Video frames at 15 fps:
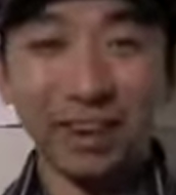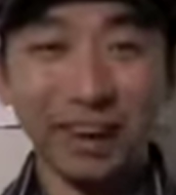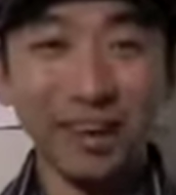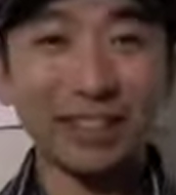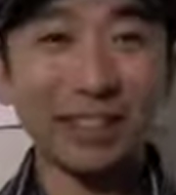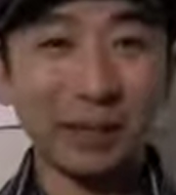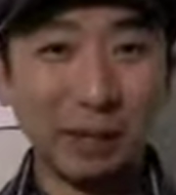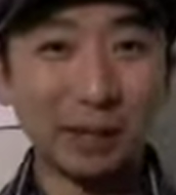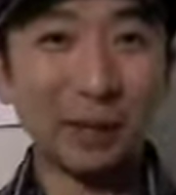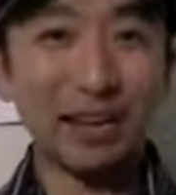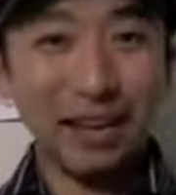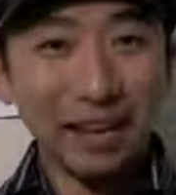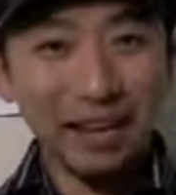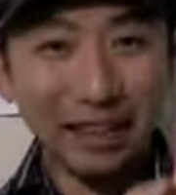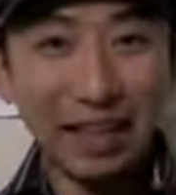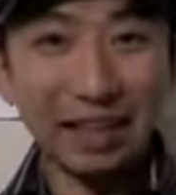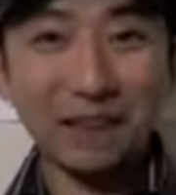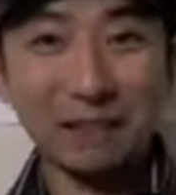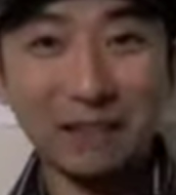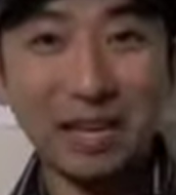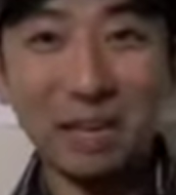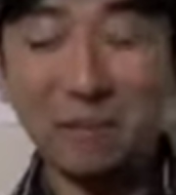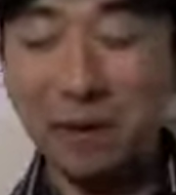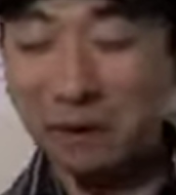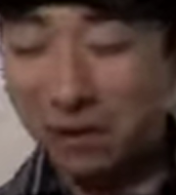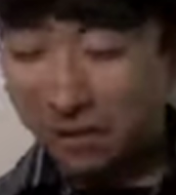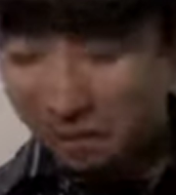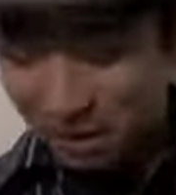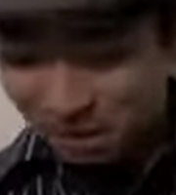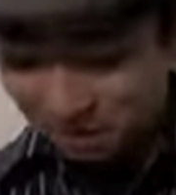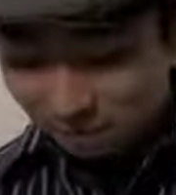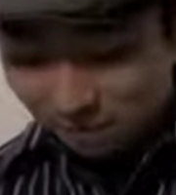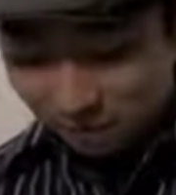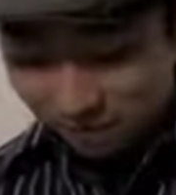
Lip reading: Alright, so thank you for keeping with me.